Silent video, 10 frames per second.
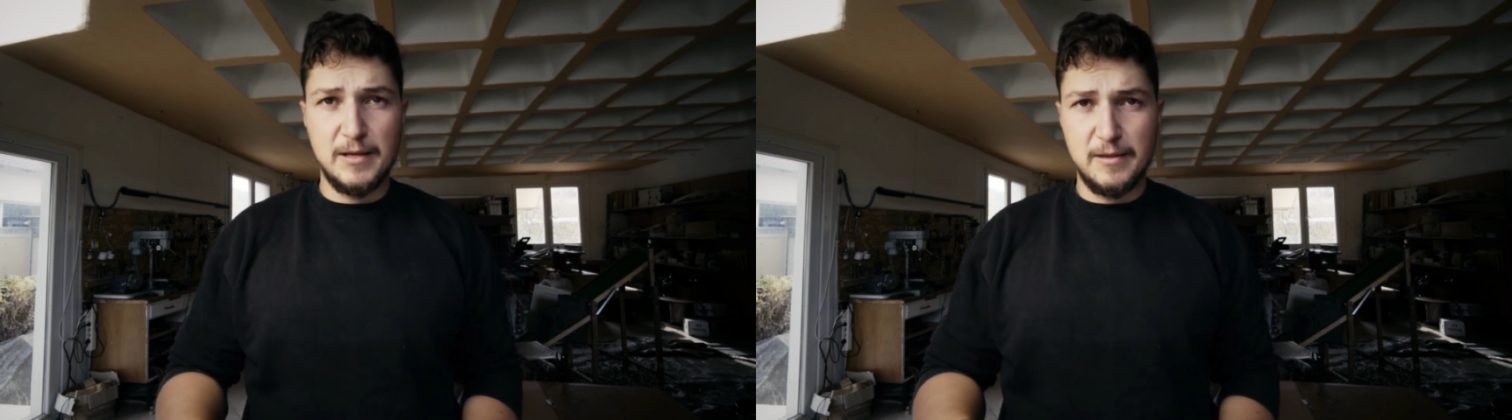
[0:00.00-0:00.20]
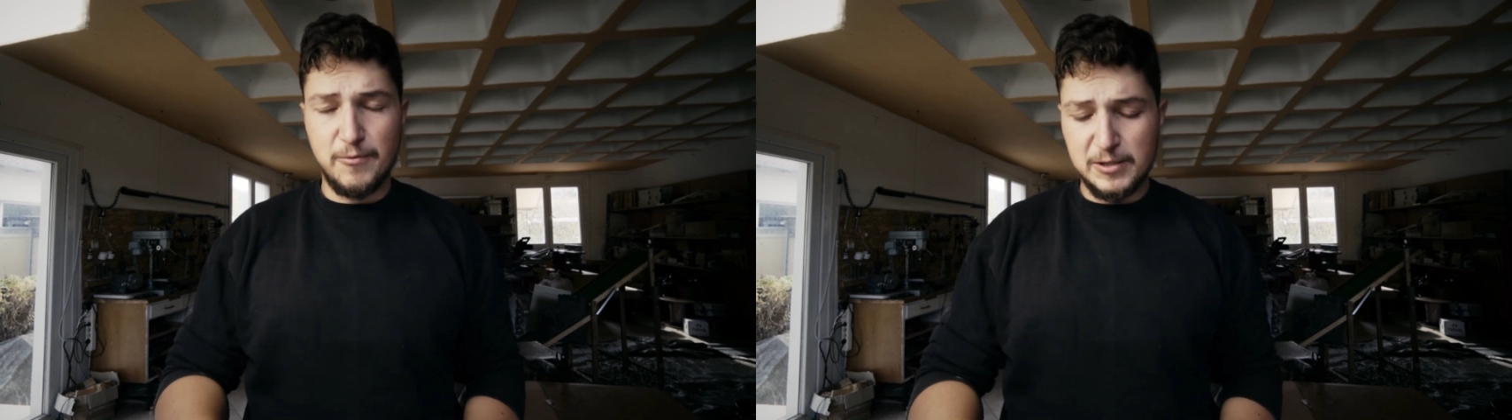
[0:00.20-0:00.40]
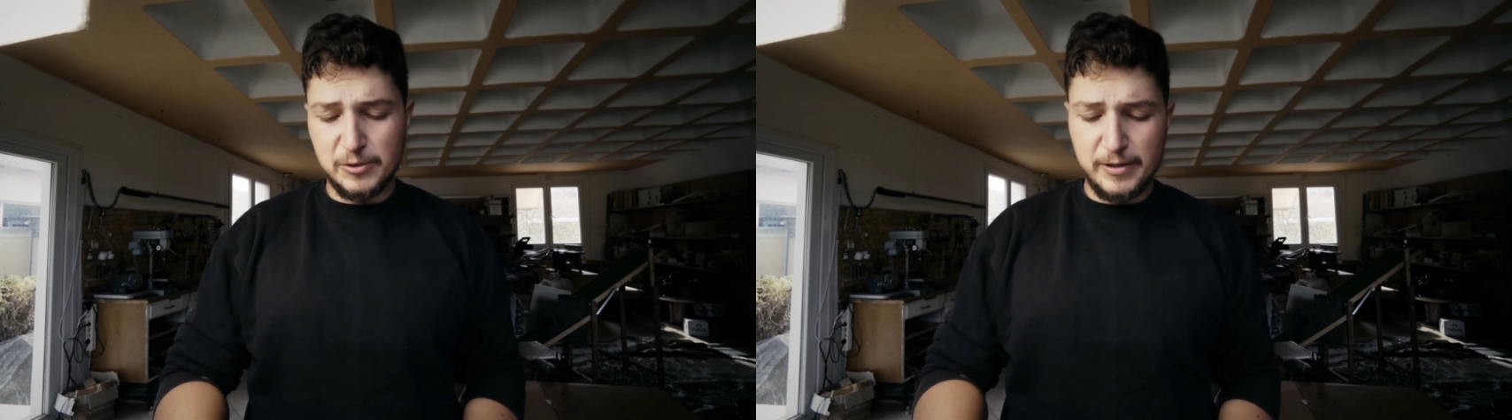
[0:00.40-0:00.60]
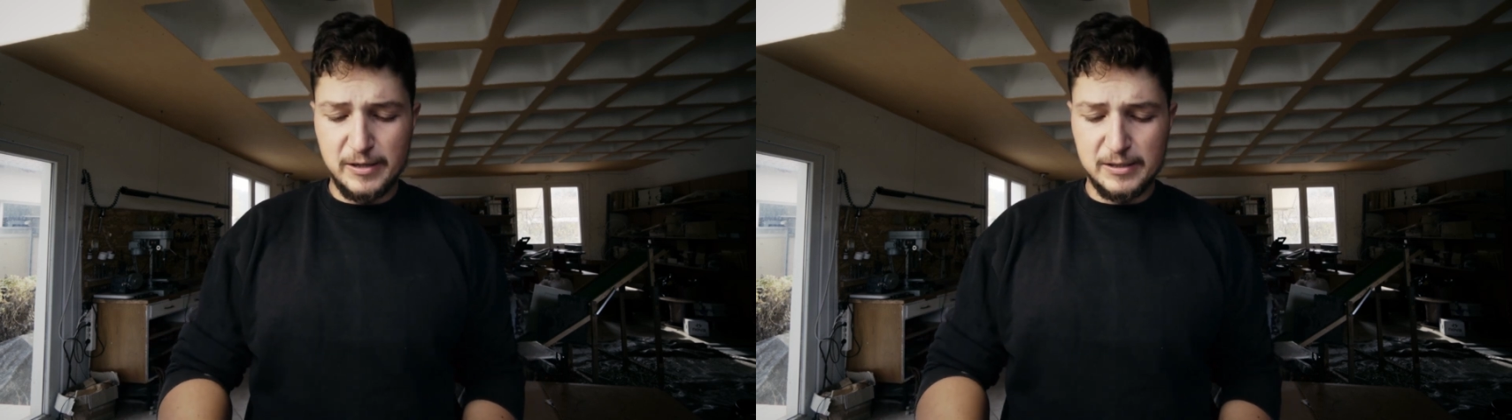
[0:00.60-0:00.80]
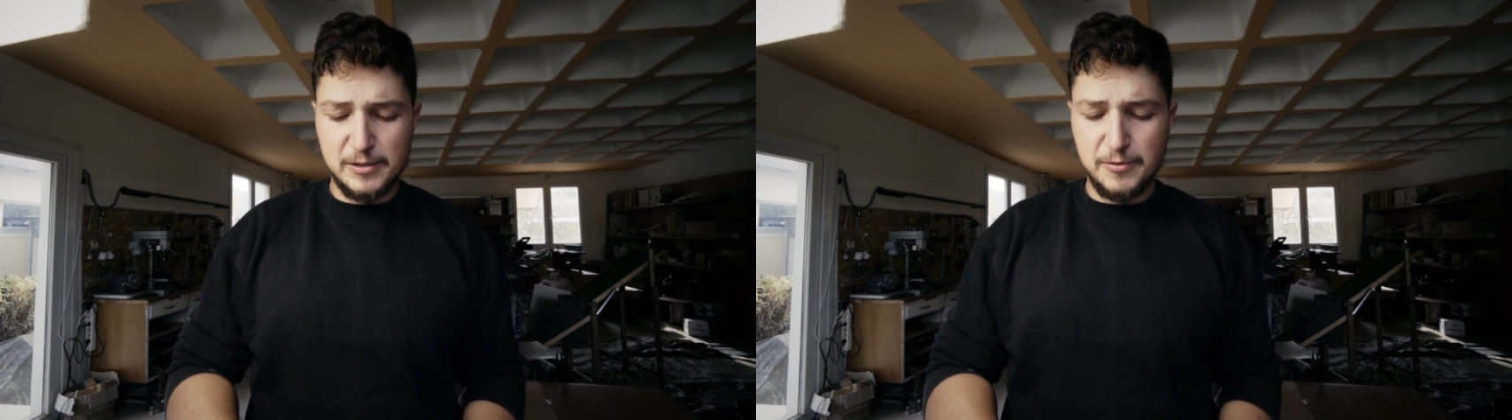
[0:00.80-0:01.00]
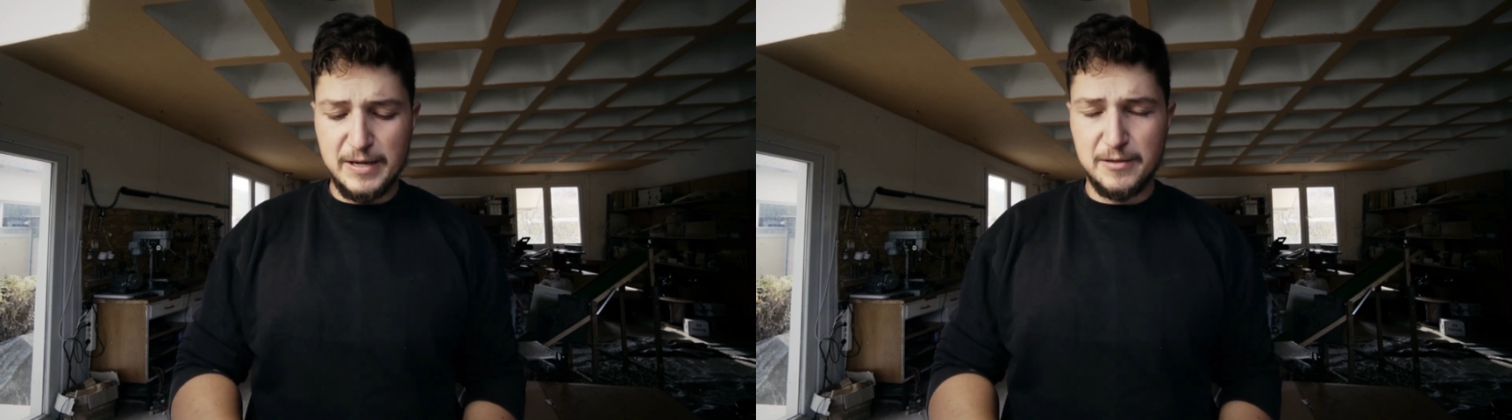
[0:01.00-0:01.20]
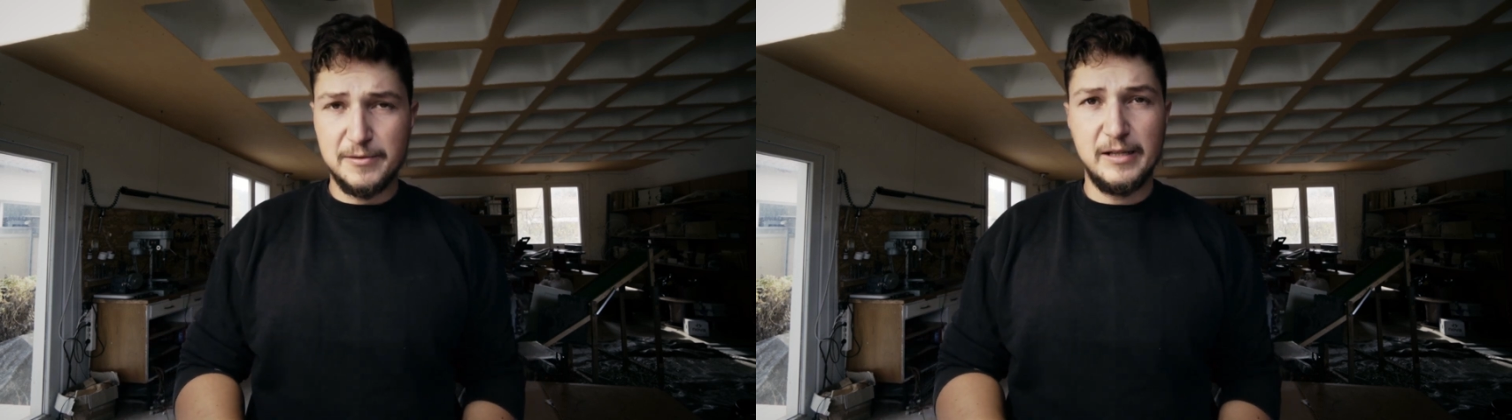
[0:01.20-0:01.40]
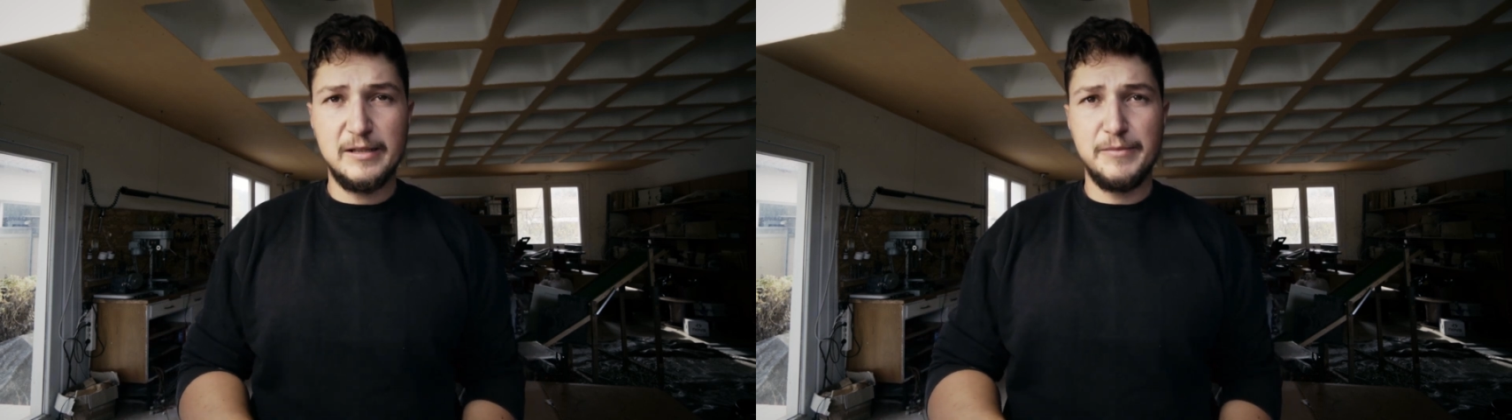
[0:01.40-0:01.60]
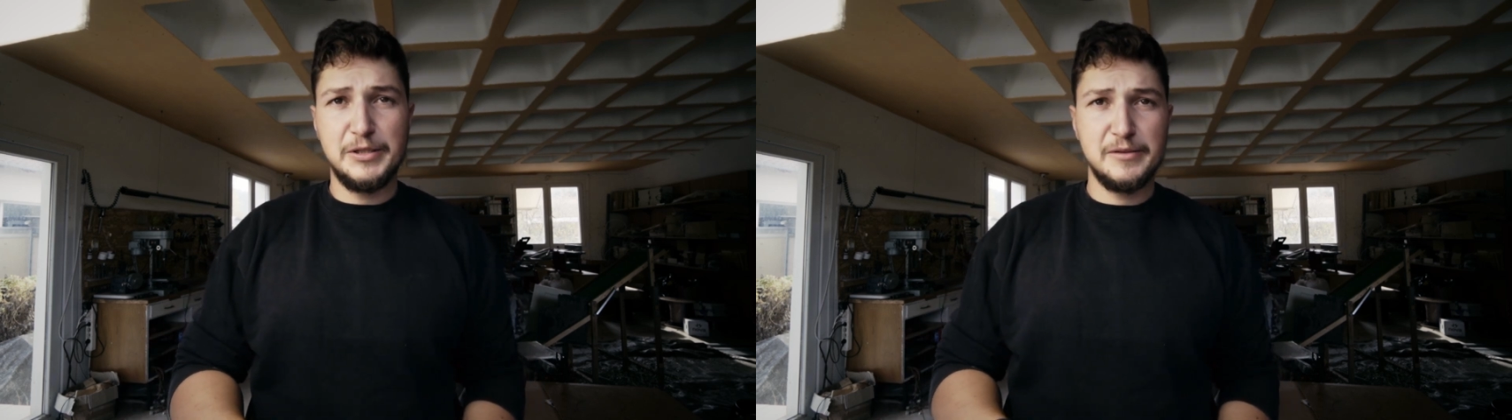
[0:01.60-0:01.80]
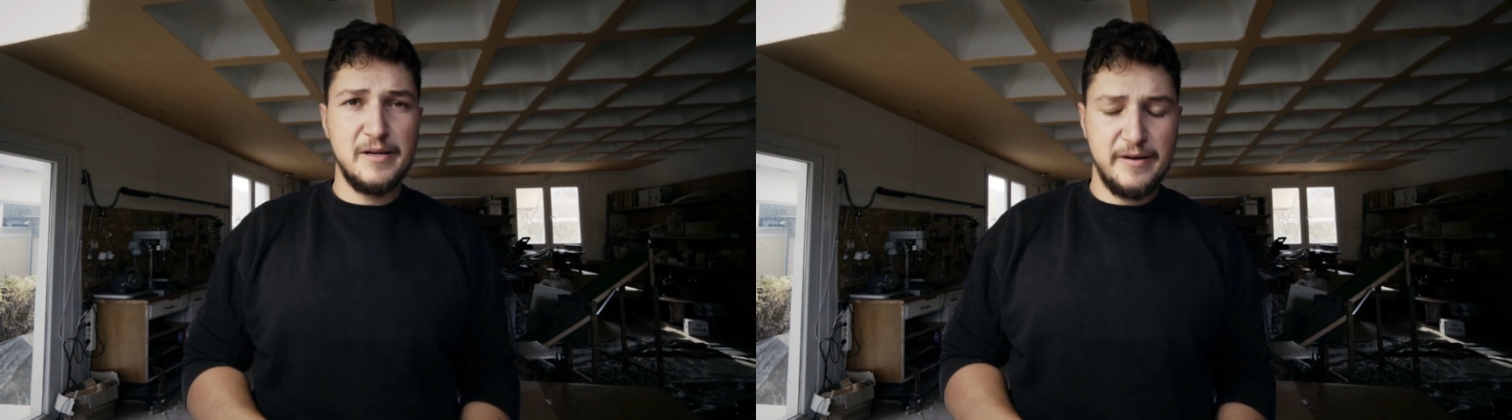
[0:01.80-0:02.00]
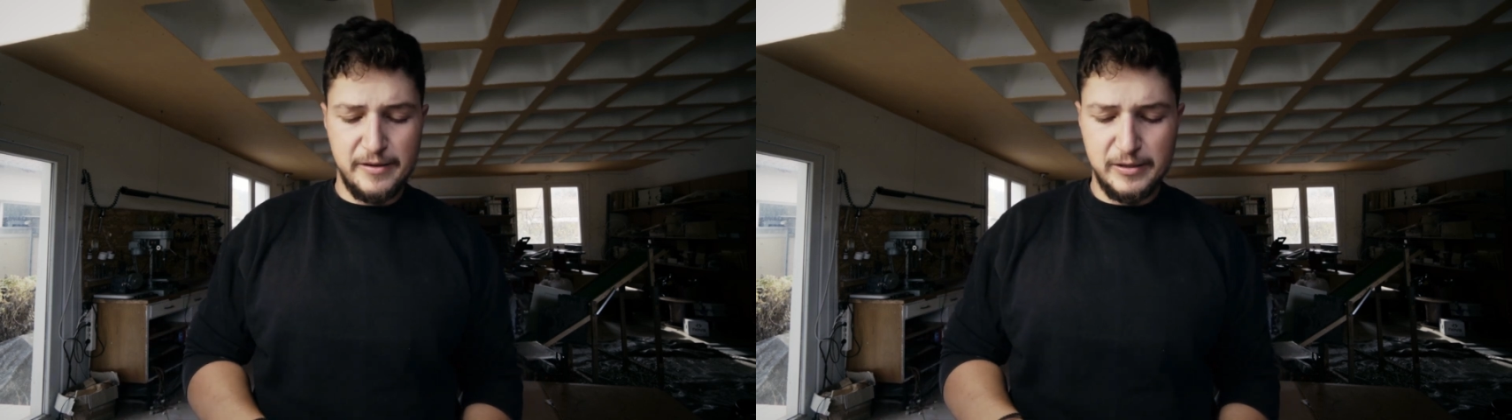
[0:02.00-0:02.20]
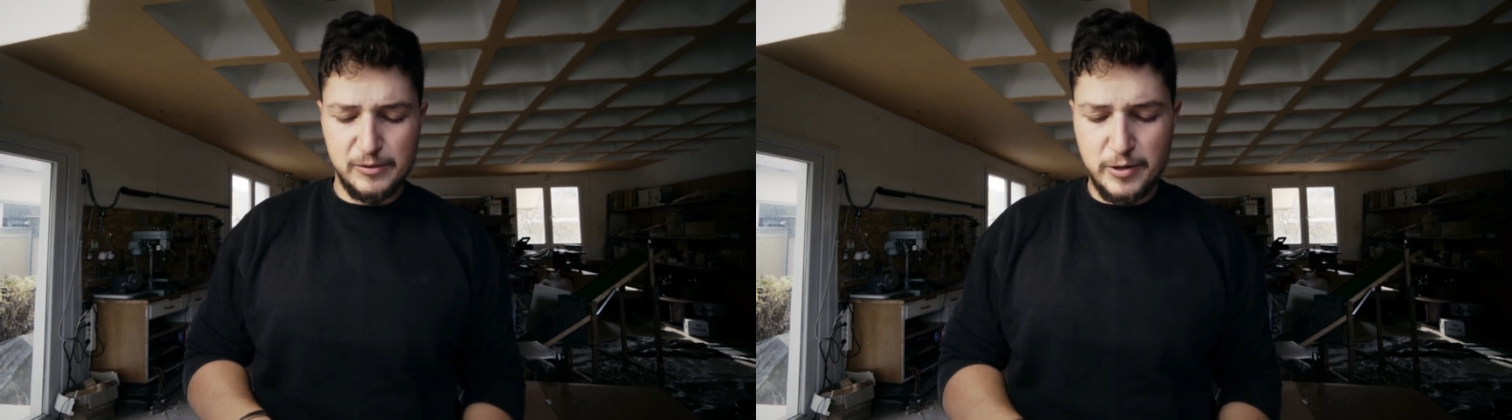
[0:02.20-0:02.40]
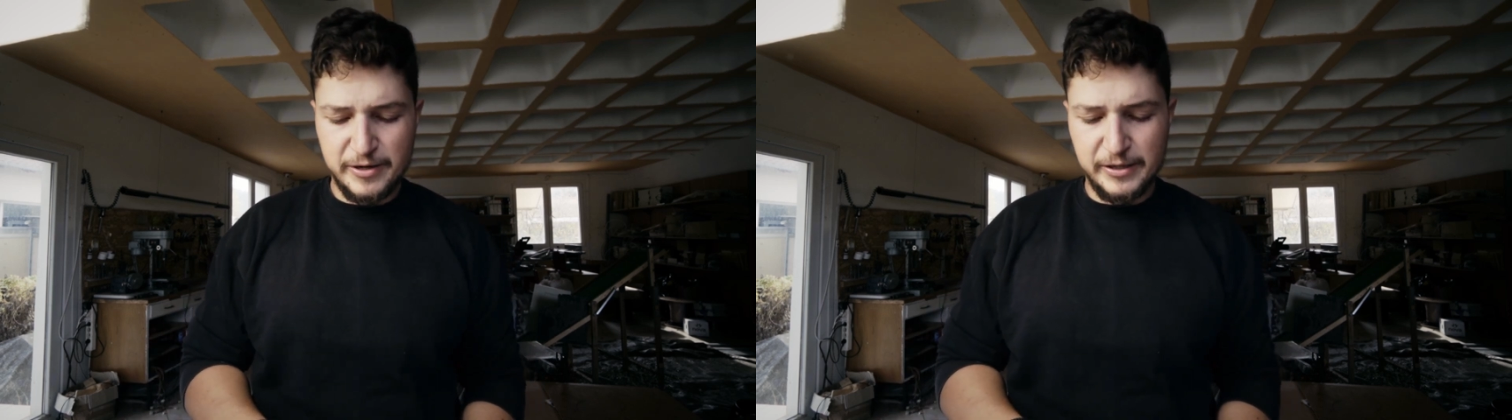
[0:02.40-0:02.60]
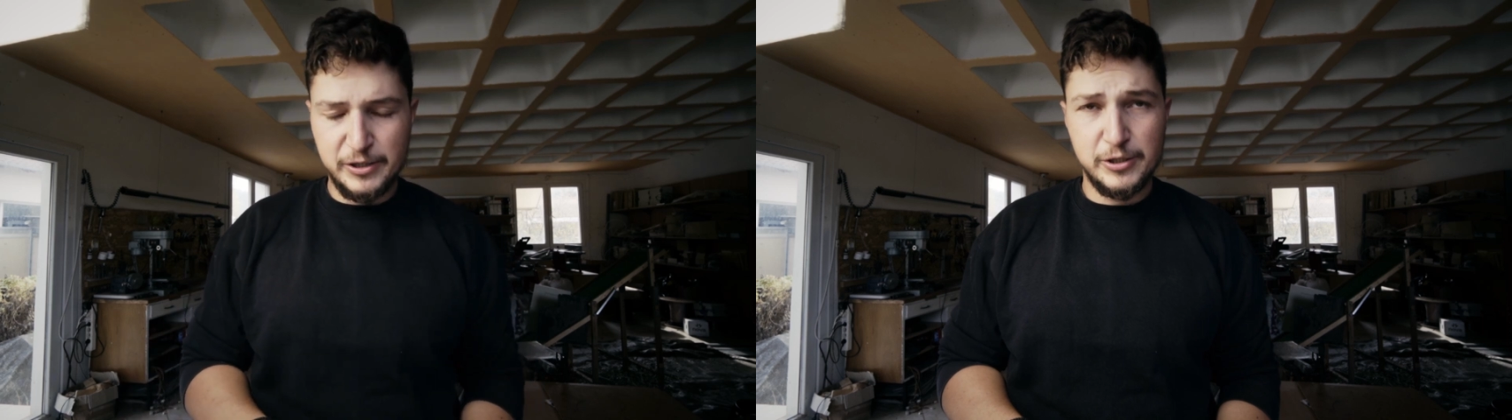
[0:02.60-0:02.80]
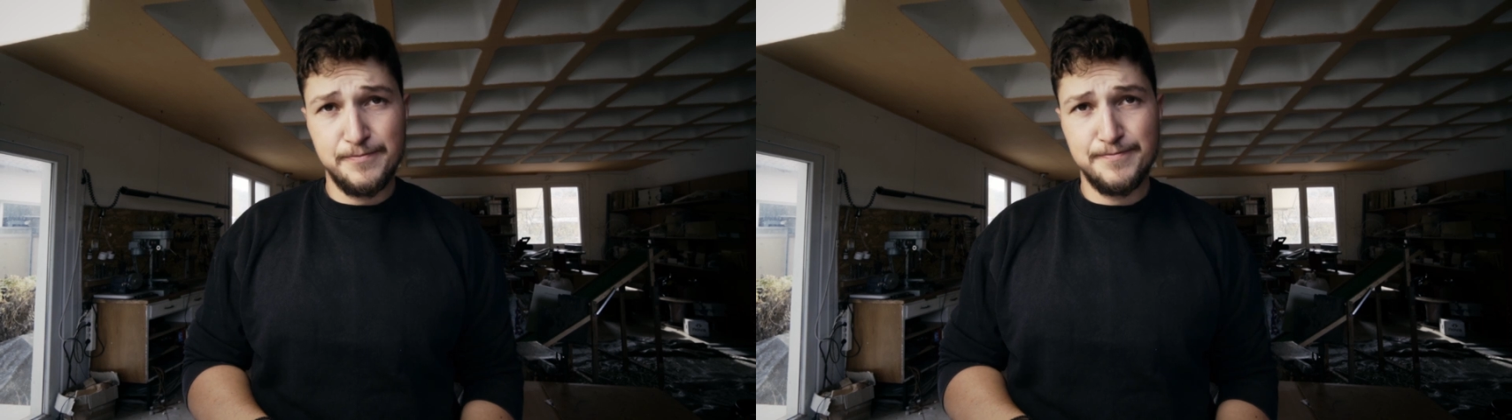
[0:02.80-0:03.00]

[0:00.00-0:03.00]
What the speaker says: The one square is 2 by 2 centimeters, the other is 1 inch,